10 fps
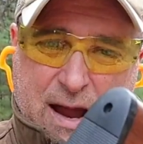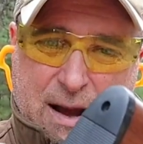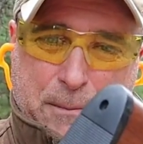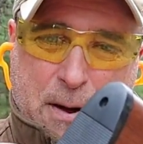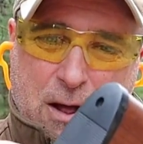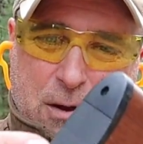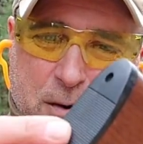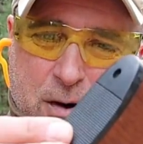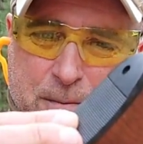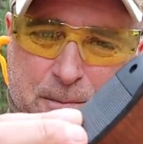kind of
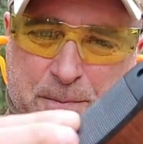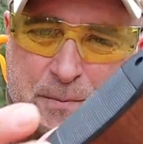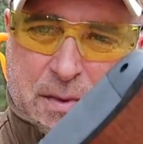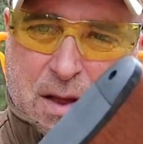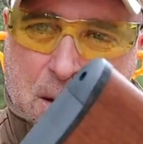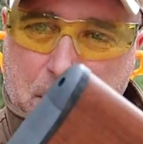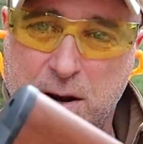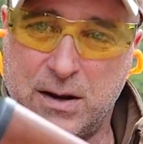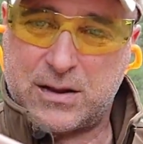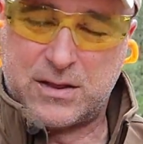polymer,
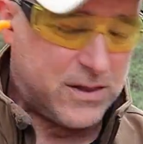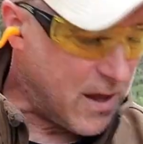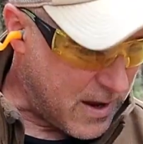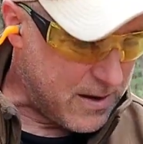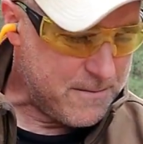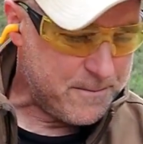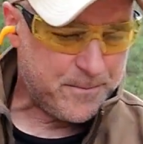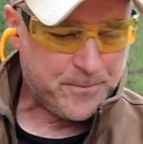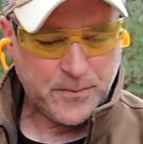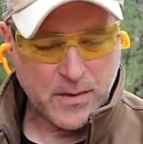but it's thin,
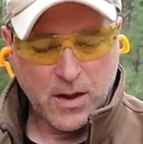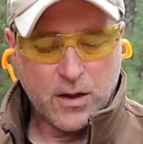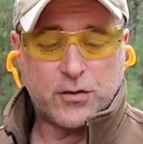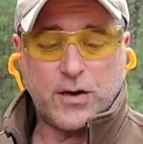so